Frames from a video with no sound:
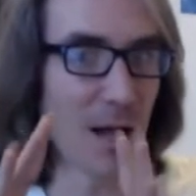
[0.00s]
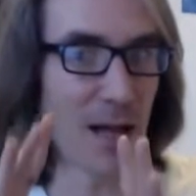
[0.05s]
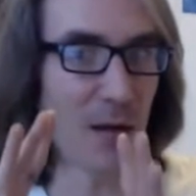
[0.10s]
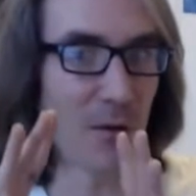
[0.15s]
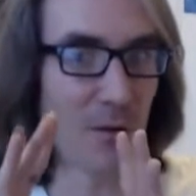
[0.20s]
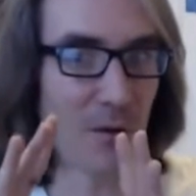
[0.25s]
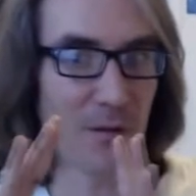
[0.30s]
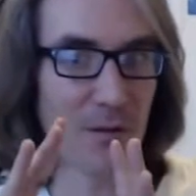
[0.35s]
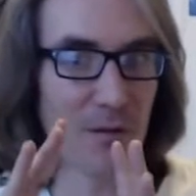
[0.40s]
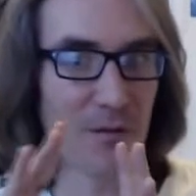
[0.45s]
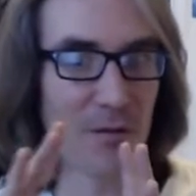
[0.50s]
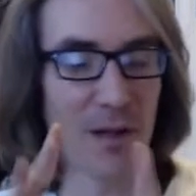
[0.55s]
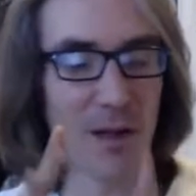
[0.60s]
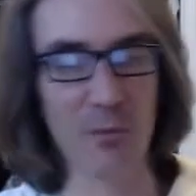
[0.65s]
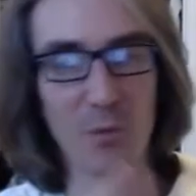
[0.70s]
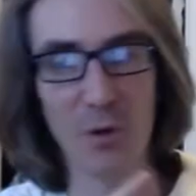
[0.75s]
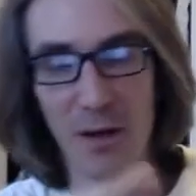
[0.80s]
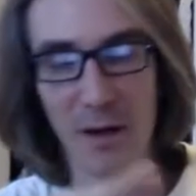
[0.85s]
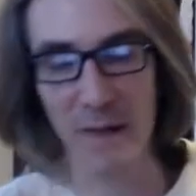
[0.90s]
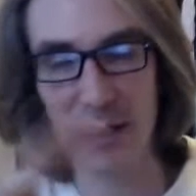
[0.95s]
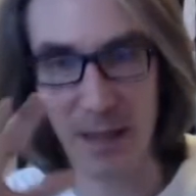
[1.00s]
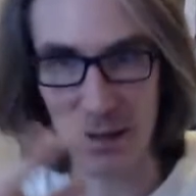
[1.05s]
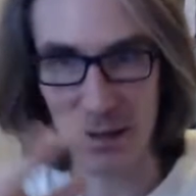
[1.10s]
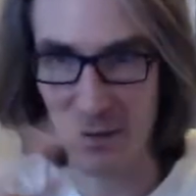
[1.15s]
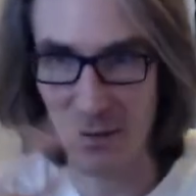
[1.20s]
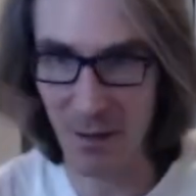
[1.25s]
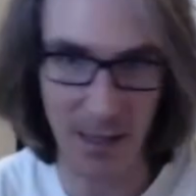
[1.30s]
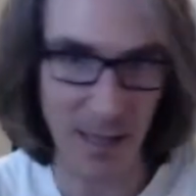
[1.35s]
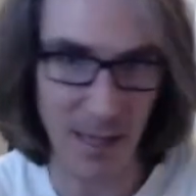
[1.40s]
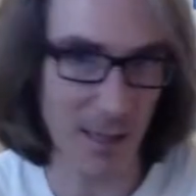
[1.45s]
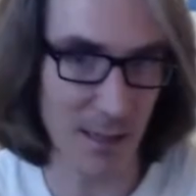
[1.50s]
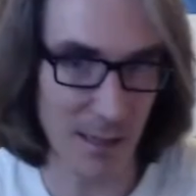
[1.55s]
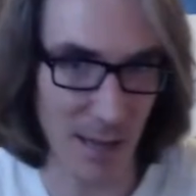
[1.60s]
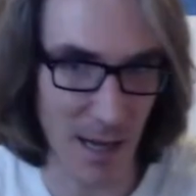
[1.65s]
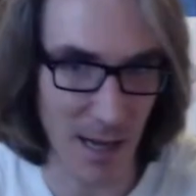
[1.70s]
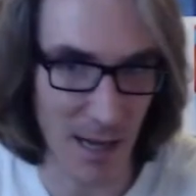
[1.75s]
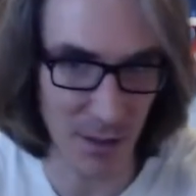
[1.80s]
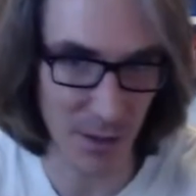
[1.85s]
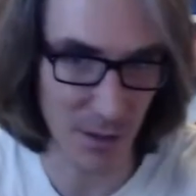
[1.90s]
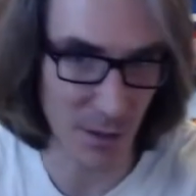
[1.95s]
while I was in Sudbury, it's like
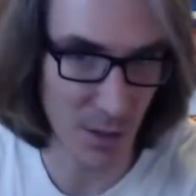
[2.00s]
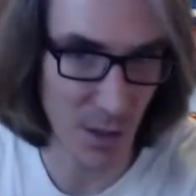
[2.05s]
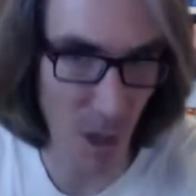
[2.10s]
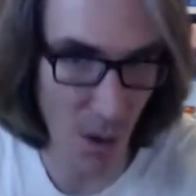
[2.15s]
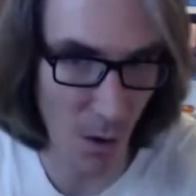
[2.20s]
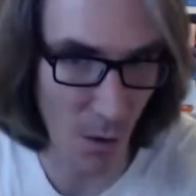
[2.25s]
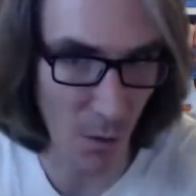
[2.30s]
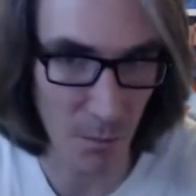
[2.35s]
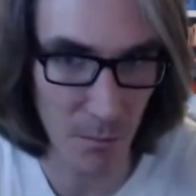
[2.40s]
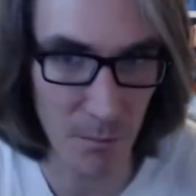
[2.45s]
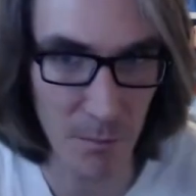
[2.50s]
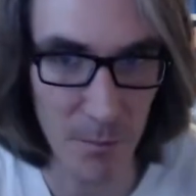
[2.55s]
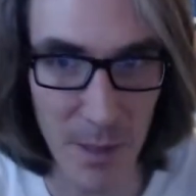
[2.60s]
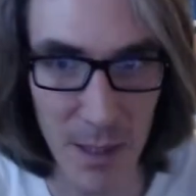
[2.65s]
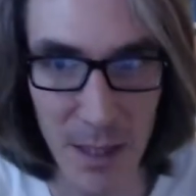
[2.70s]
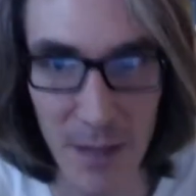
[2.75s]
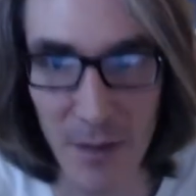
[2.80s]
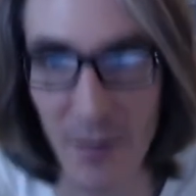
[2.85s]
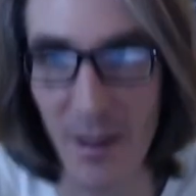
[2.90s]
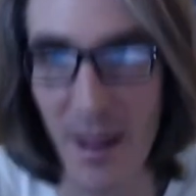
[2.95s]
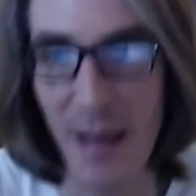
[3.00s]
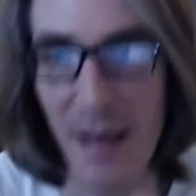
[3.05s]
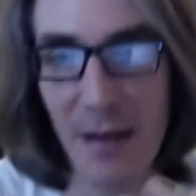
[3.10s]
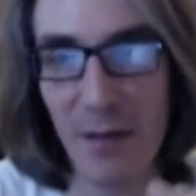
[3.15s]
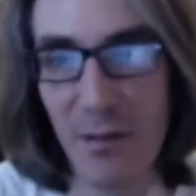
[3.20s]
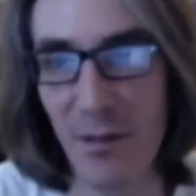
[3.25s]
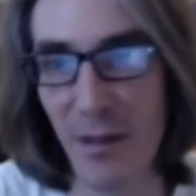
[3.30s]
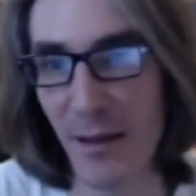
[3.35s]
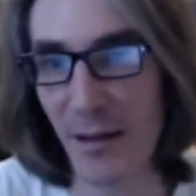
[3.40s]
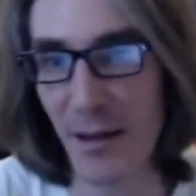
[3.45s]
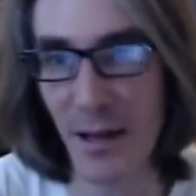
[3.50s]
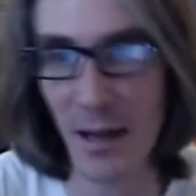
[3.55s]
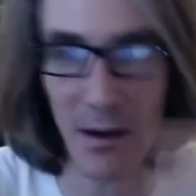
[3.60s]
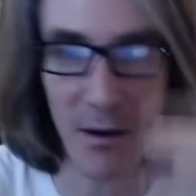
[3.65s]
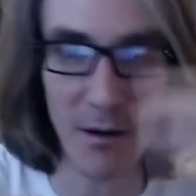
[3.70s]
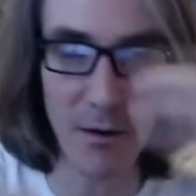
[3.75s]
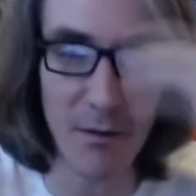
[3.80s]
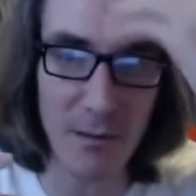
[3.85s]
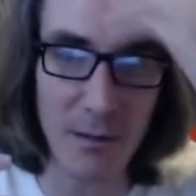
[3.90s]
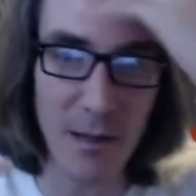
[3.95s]
I can go because at
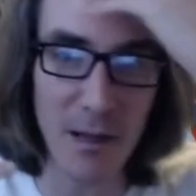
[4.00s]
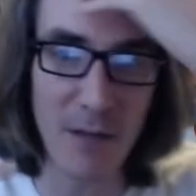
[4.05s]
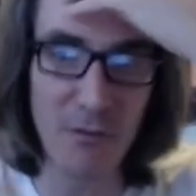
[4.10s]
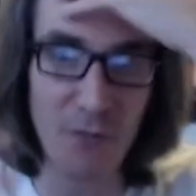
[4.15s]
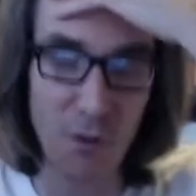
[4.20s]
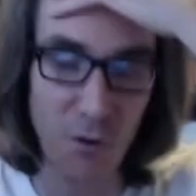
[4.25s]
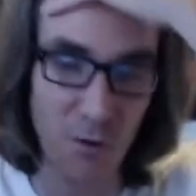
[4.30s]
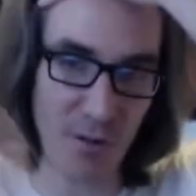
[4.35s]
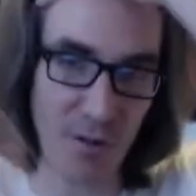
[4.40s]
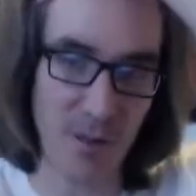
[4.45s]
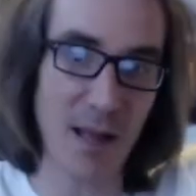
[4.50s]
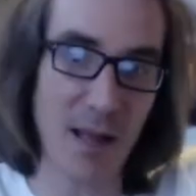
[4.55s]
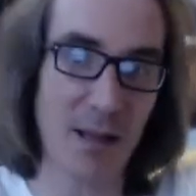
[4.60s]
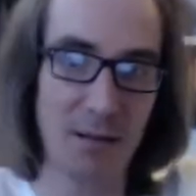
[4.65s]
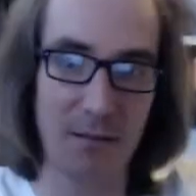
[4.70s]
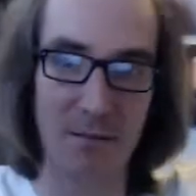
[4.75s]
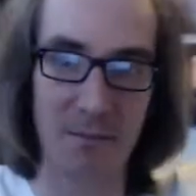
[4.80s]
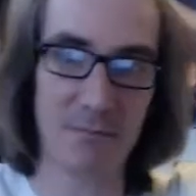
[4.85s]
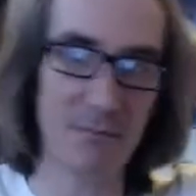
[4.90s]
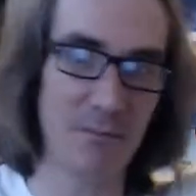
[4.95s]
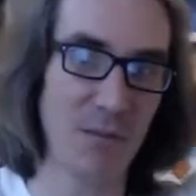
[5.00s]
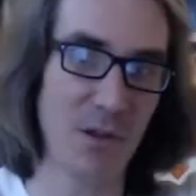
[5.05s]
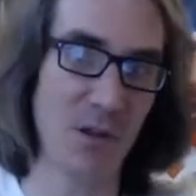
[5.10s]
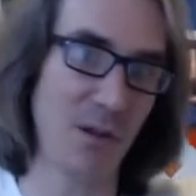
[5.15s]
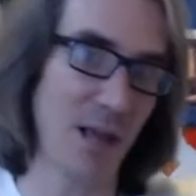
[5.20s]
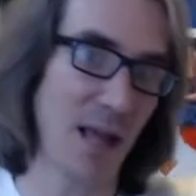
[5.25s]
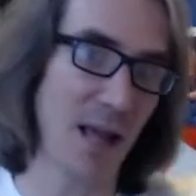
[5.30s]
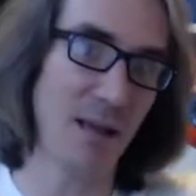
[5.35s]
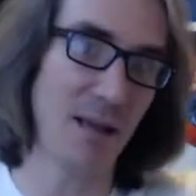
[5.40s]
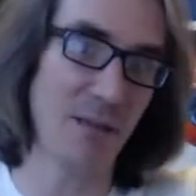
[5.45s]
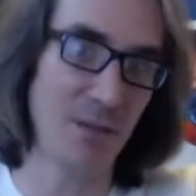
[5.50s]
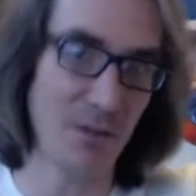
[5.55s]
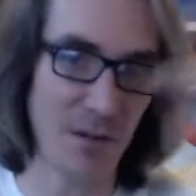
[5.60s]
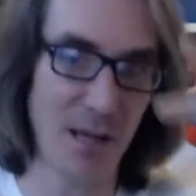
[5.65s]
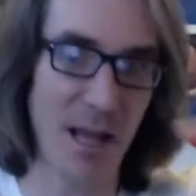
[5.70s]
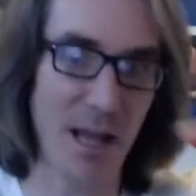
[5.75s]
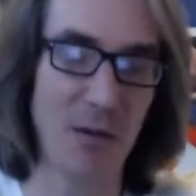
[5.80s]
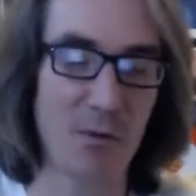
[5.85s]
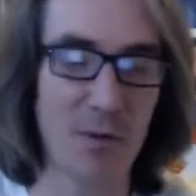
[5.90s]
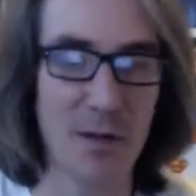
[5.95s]
extended care, if you're sick, you
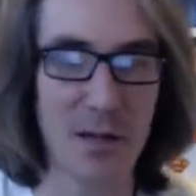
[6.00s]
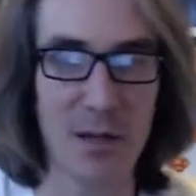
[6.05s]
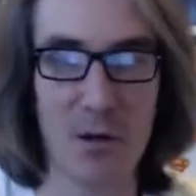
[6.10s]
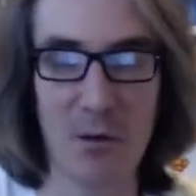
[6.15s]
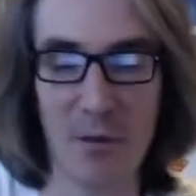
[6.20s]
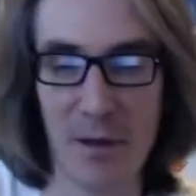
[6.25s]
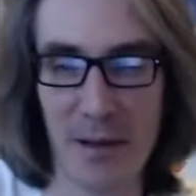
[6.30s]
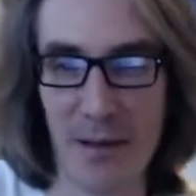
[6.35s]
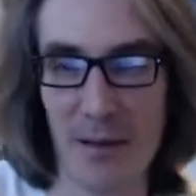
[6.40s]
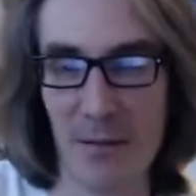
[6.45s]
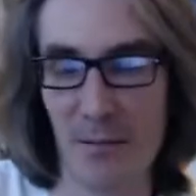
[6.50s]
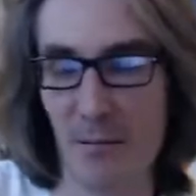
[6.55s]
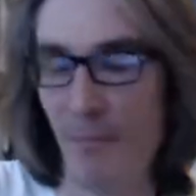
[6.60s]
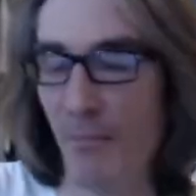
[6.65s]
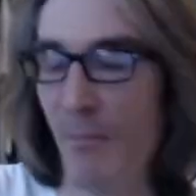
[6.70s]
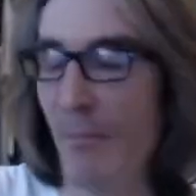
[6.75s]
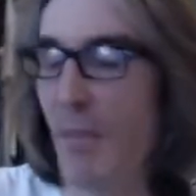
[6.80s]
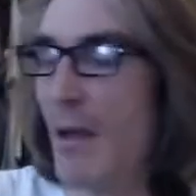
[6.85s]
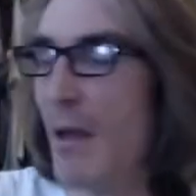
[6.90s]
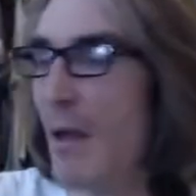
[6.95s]
can't really go in there.